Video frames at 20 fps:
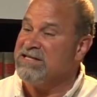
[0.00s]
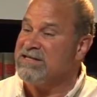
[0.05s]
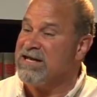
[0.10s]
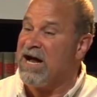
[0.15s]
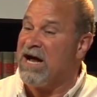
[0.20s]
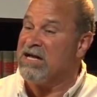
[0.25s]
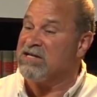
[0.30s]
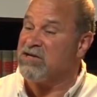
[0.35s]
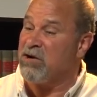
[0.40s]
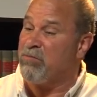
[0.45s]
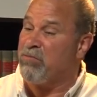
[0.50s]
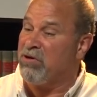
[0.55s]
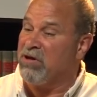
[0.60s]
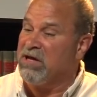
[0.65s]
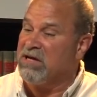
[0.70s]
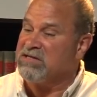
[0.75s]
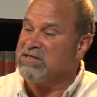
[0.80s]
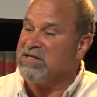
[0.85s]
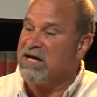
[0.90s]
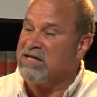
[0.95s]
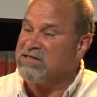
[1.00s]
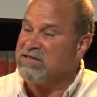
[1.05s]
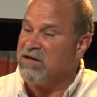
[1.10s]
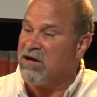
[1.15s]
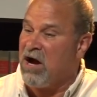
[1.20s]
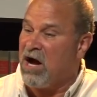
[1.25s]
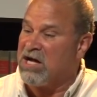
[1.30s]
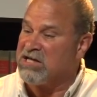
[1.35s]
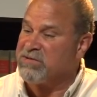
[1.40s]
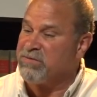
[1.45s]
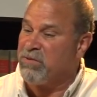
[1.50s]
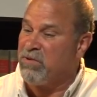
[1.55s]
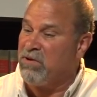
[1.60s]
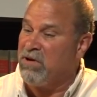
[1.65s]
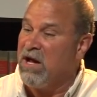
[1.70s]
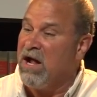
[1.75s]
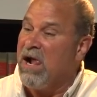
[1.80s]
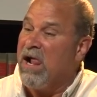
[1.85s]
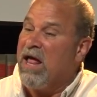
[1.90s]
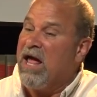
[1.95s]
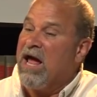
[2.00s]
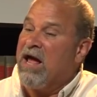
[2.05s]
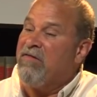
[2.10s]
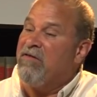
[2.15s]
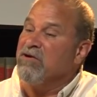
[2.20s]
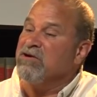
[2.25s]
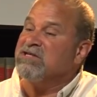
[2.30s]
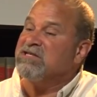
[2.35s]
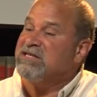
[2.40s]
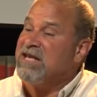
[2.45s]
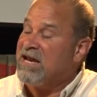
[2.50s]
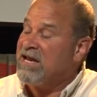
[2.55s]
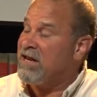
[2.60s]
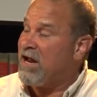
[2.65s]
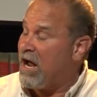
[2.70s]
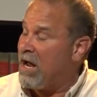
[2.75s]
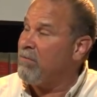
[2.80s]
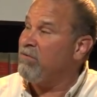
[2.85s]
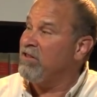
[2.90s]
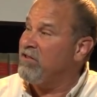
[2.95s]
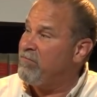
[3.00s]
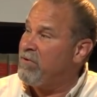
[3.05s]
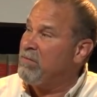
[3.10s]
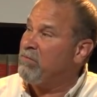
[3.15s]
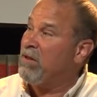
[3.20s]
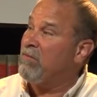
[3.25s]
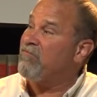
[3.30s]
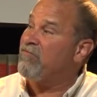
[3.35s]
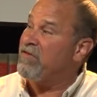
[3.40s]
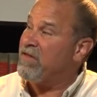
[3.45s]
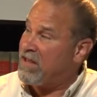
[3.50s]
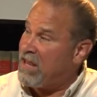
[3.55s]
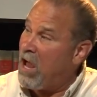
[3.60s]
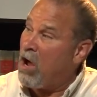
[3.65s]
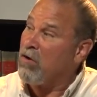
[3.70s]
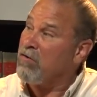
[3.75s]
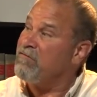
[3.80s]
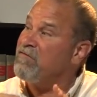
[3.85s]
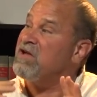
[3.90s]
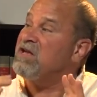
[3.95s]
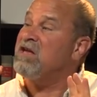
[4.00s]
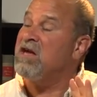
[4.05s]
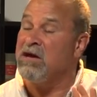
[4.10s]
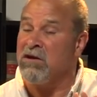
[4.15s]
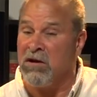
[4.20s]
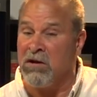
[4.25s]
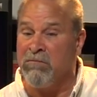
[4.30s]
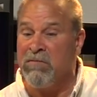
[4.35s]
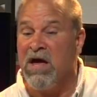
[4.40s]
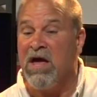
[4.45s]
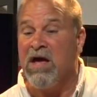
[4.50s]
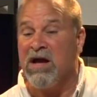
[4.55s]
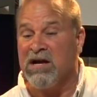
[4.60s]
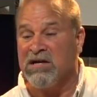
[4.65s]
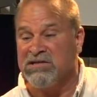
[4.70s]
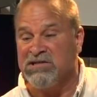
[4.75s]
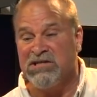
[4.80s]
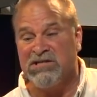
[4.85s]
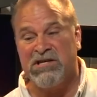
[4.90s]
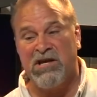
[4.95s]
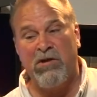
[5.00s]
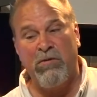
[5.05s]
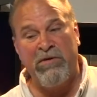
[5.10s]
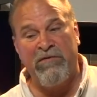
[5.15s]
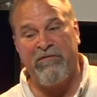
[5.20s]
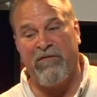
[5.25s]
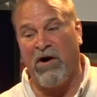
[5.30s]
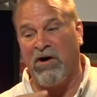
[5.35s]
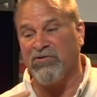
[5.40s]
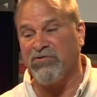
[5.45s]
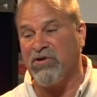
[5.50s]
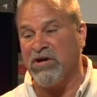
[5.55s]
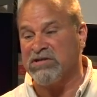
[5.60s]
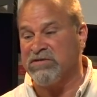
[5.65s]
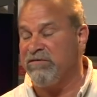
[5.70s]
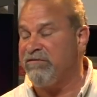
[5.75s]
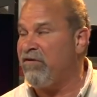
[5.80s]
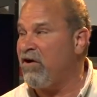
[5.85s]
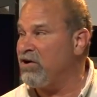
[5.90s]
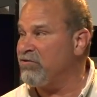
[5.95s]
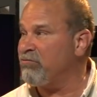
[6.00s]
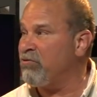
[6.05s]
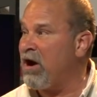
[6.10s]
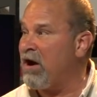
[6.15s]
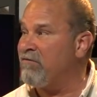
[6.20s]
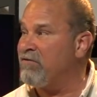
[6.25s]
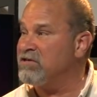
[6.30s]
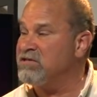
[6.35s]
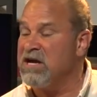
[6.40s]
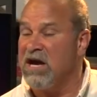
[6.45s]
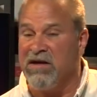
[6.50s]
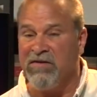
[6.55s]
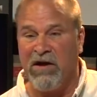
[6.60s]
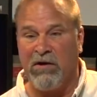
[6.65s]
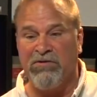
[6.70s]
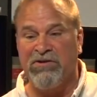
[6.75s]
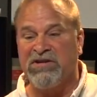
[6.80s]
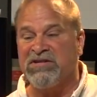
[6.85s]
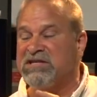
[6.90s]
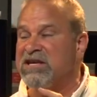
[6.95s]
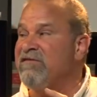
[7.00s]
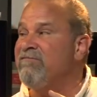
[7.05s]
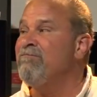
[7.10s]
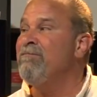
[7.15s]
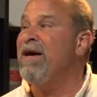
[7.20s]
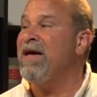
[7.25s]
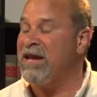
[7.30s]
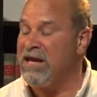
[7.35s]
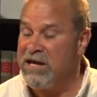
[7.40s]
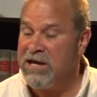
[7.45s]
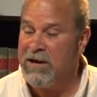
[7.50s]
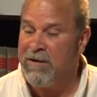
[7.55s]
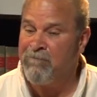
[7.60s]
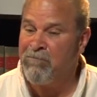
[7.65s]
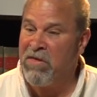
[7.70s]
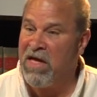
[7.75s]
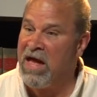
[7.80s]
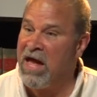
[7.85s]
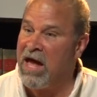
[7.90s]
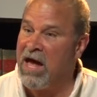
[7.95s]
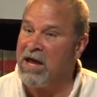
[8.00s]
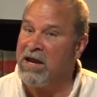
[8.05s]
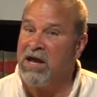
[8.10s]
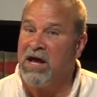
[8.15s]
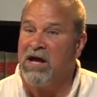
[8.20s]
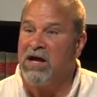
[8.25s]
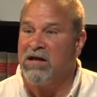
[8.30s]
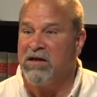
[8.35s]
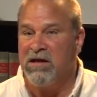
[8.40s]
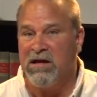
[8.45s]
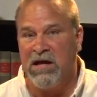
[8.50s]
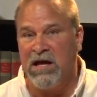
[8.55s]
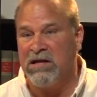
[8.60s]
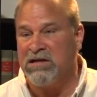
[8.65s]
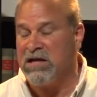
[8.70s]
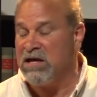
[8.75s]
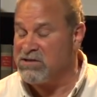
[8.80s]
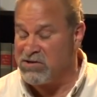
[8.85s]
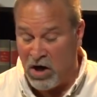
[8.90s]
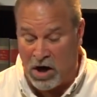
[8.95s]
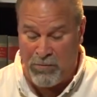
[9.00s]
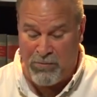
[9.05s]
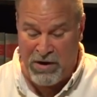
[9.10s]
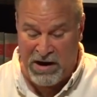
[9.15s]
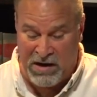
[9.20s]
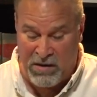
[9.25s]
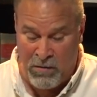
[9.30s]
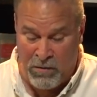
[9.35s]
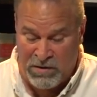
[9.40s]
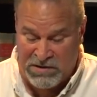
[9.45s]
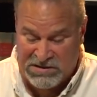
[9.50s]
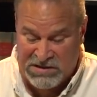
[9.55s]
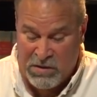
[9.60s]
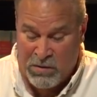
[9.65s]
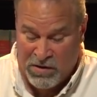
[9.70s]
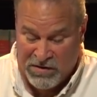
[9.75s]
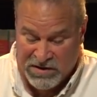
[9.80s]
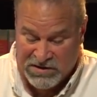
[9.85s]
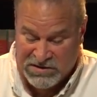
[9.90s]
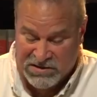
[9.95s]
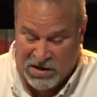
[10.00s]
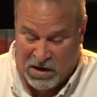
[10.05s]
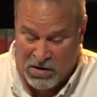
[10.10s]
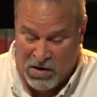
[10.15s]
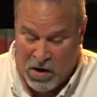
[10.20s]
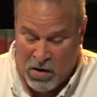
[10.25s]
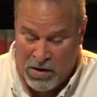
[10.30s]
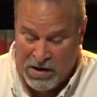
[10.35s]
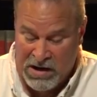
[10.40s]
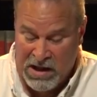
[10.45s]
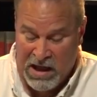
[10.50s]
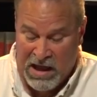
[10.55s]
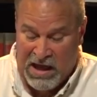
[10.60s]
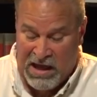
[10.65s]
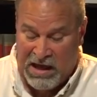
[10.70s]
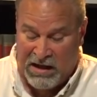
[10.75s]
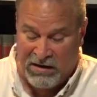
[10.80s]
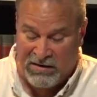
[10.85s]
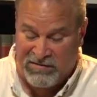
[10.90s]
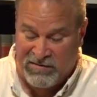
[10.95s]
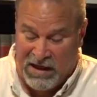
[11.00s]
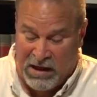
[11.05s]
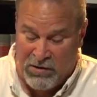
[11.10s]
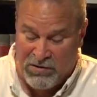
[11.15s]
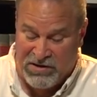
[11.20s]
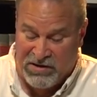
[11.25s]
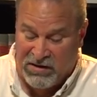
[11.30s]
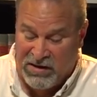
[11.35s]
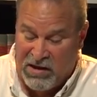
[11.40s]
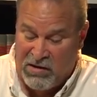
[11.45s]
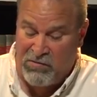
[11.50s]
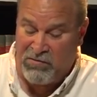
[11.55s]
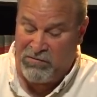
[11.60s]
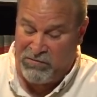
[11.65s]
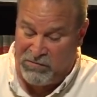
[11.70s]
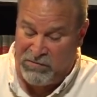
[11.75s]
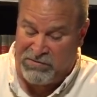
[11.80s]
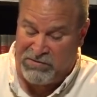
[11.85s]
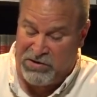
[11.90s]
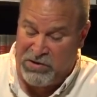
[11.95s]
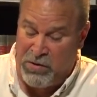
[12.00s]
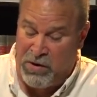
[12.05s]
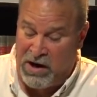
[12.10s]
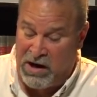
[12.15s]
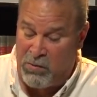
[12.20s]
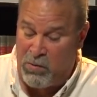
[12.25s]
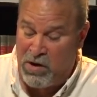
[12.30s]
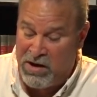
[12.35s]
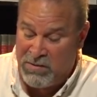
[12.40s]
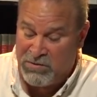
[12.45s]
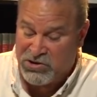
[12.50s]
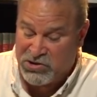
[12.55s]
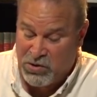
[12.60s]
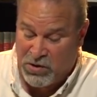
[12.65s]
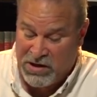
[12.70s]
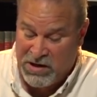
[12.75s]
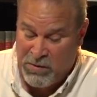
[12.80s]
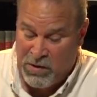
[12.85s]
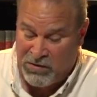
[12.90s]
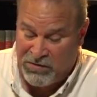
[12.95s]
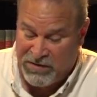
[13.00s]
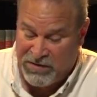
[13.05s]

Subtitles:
guys are politicizing the gospel and they're setting, I believe, people up for the counterfeit kingdom, because Jesus said there'll be false Christs and false prophets that will deceive many. And it's heartbreaking when we see where this is all going. In his letter to William Short, he wrote